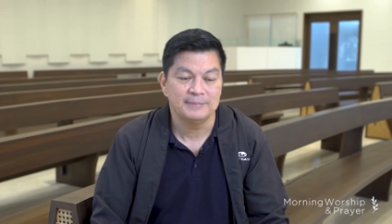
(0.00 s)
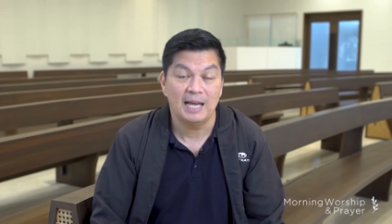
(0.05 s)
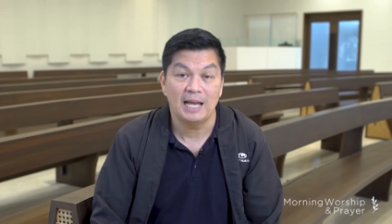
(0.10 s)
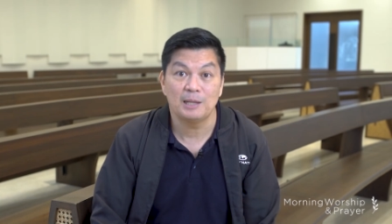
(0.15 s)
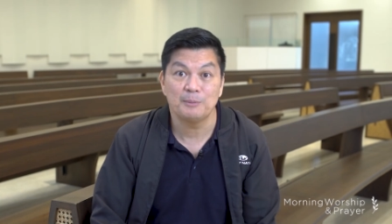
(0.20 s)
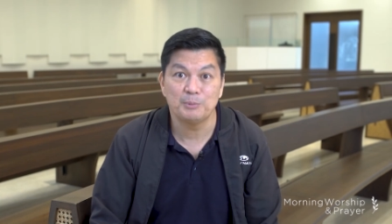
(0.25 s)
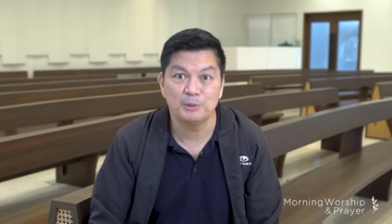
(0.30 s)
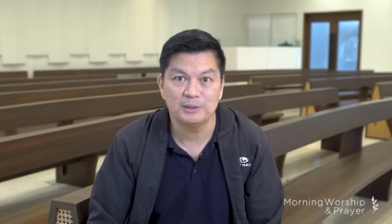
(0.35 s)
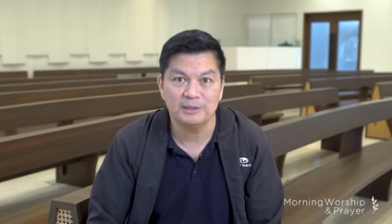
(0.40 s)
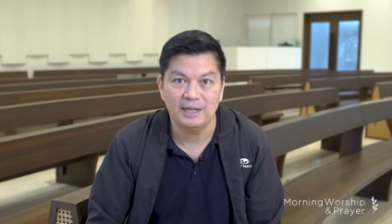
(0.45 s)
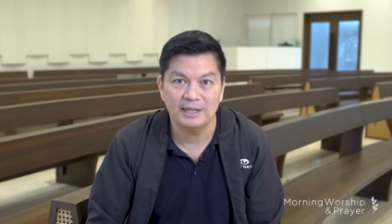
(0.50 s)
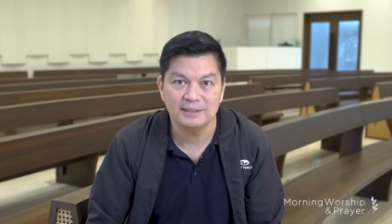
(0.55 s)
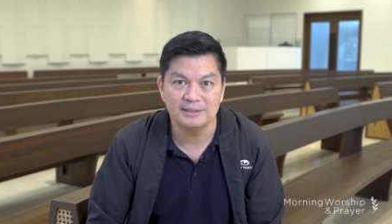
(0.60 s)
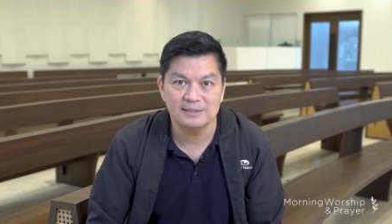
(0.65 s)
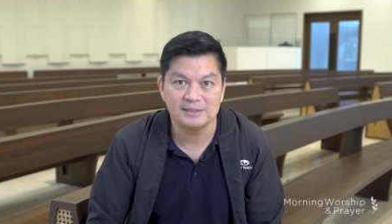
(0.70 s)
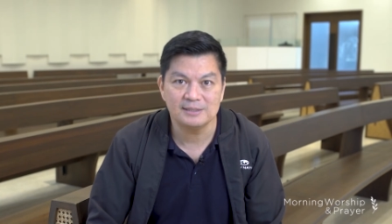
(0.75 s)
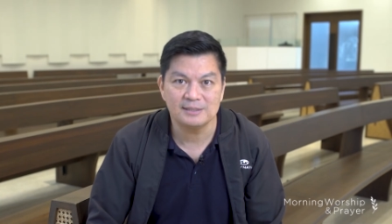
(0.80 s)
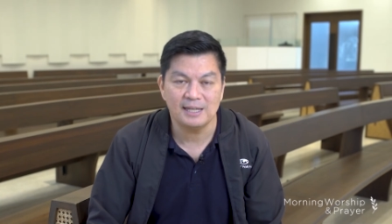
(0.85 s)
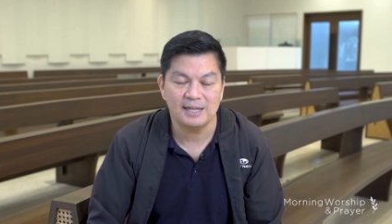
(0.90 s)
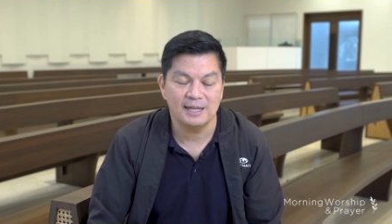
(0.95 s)
Albert
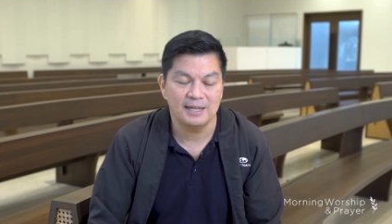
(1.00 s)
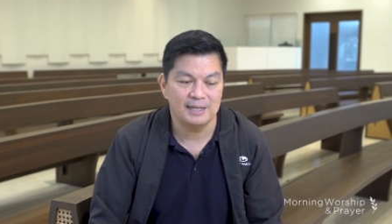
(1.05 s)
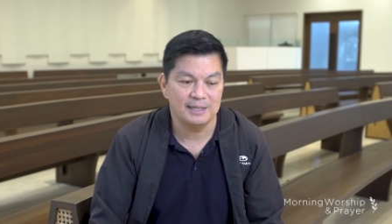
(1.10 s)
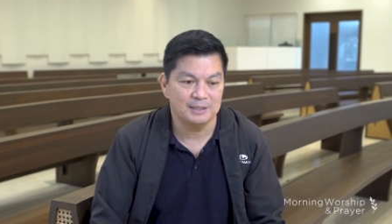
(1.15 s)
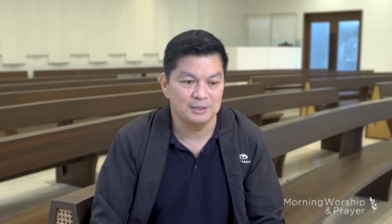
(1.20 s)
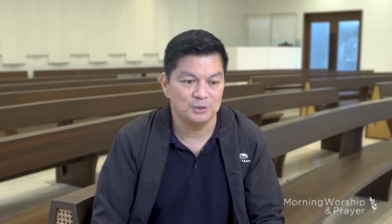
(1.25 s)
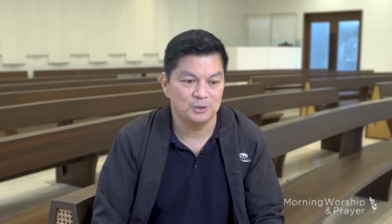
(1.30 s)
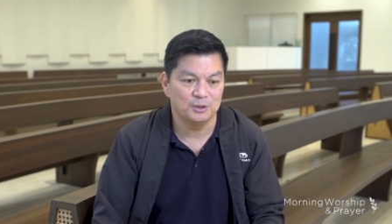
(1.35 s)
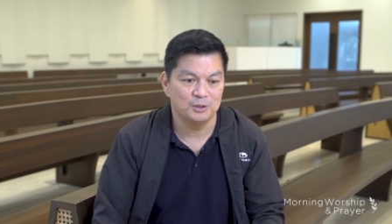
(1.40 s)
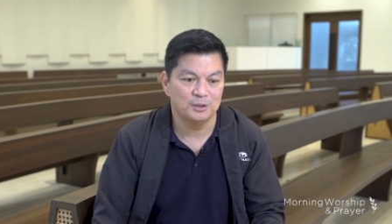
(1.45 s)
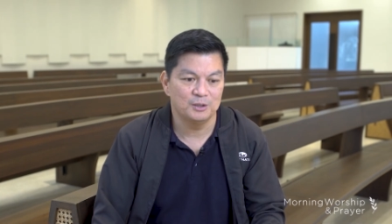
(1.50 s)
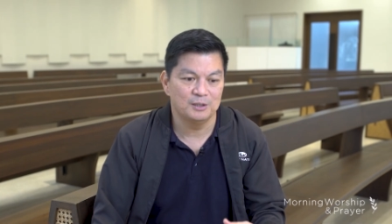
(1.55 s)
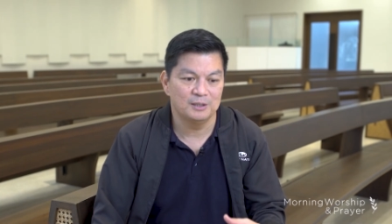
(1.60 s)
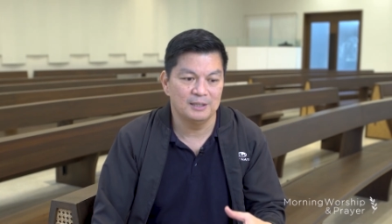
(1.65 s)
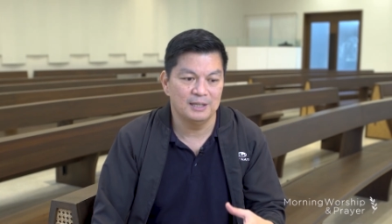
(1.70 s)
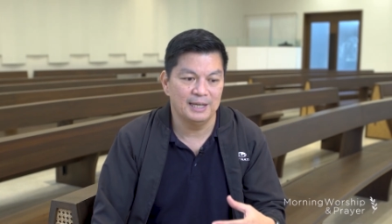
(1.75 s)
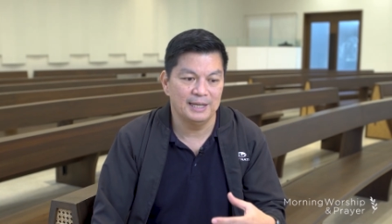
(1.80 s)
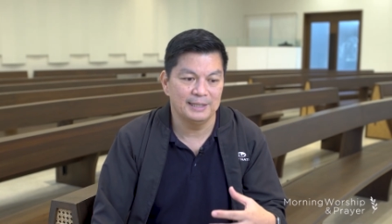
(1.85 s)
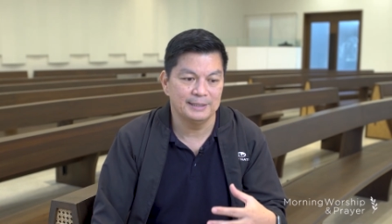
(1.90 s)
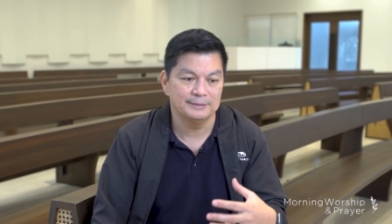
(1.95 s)
Einstein or
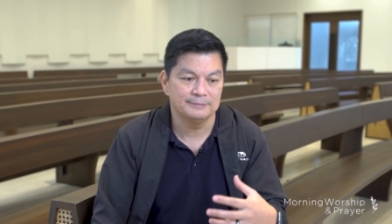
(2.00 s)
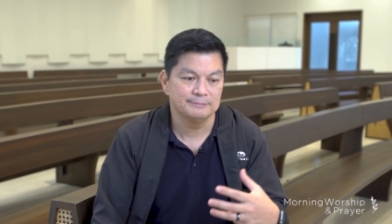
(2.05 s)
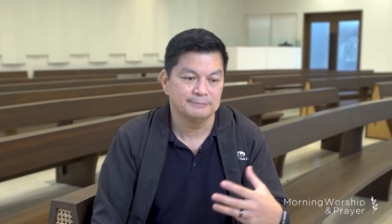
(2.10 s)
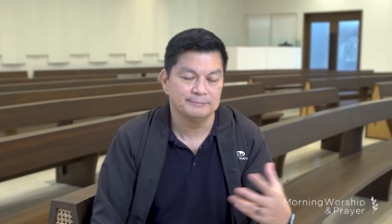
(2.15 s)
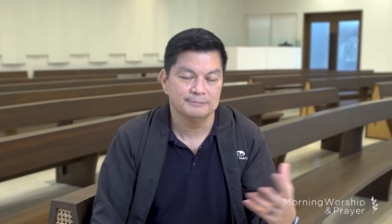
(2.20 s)
like,